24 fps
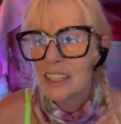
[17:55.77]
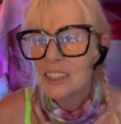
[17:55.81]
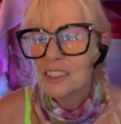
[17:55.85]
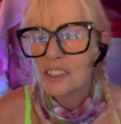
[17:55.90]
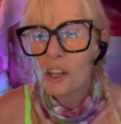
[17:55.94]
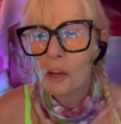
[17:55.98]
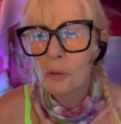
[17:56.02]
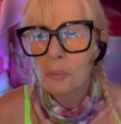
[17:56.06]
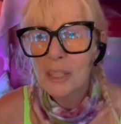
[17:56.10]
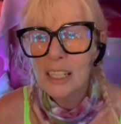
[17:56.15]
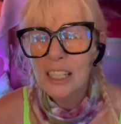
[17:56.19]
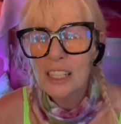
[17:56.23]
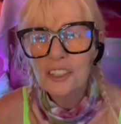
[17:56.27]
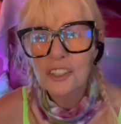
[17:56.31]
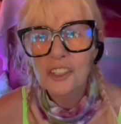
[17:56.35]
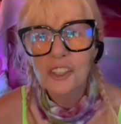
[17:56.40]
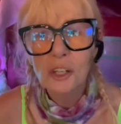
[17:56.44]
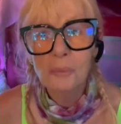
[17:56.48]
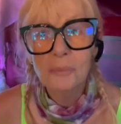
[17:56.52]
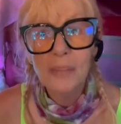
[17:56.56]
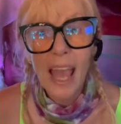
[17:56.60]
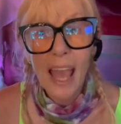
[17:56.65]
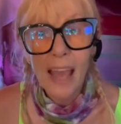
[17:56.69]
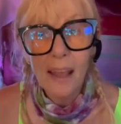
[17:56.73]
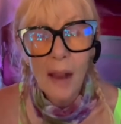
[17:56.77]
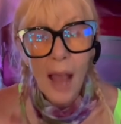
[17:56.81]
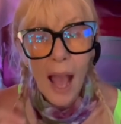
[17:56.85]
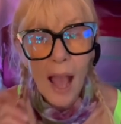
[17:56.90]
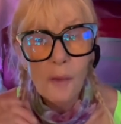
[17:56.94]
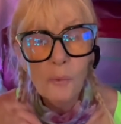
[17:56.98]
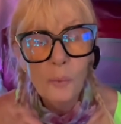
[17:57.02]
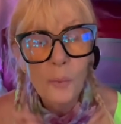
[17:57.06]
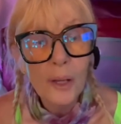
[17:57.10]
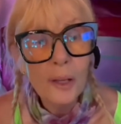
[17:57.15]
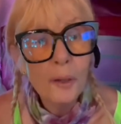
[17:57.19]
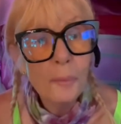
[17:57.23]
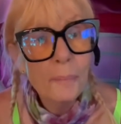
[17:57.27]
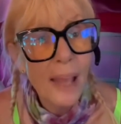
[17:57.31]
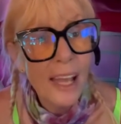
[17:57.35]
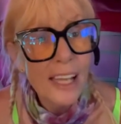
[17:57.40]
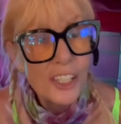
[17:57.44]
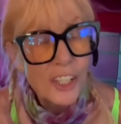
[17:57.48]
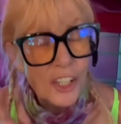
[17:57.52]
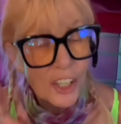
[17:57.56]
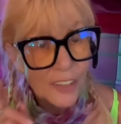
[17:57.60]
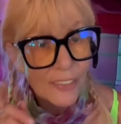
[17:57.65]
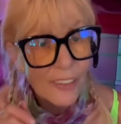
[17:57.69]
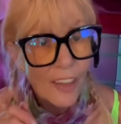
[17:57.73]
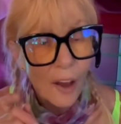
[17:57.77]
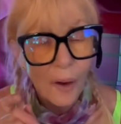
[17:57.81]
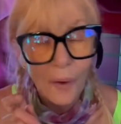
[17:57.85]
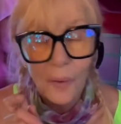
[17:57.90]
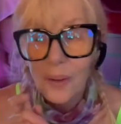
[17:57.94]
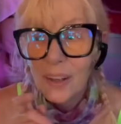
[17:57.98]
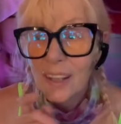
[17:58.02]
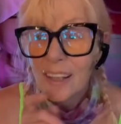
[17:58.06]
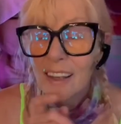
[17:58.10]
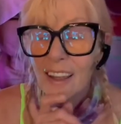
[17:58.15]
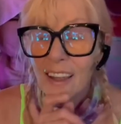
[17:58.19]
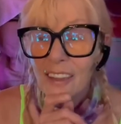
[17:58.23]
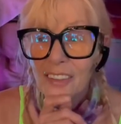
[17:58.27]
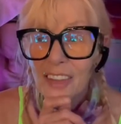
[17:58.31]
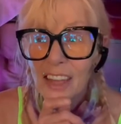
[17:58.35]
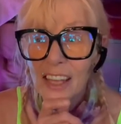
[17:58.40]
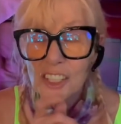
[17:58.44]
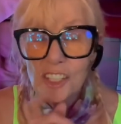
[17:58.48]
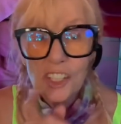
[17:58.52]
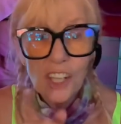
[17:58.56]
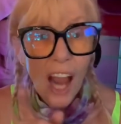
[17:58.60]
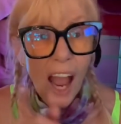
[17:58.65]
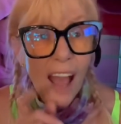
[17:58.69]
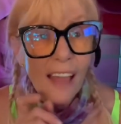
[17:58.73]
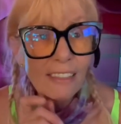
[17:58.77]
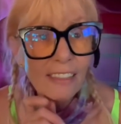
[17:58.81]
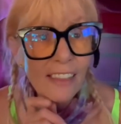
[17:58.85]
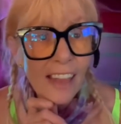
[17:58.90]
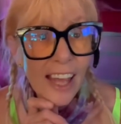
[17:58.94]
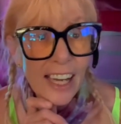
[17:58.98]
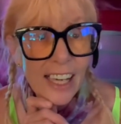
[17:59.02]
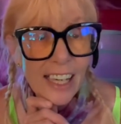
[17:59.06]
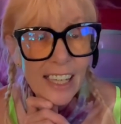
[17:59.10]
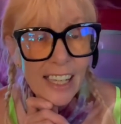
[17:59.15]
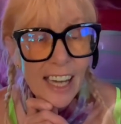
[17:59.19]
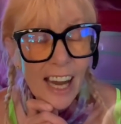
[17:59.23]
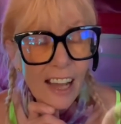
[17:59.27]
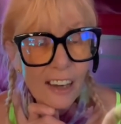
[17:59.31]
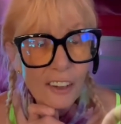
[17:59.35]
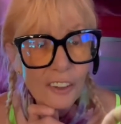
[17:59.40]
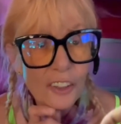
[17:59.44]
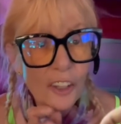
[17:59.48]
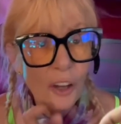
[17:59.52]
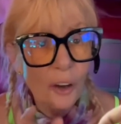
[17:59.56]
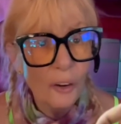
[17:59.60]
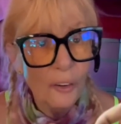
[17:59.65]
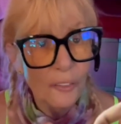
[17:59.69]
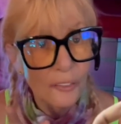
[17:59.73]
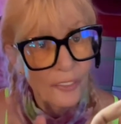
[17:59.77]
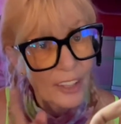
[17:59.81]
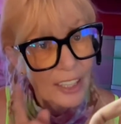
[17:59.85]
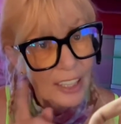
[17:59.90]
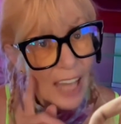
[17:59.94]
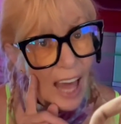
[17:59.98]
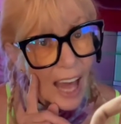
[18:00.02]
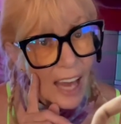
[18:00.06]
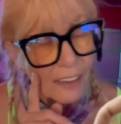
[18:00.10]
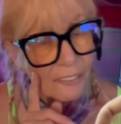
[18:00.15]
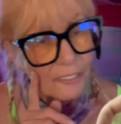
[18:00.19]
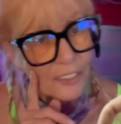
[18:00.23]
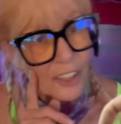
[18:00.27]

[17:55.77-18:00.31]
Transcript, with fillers: Nobody's doomed. I will mention, though, that John Lennon, I don't know if a lot of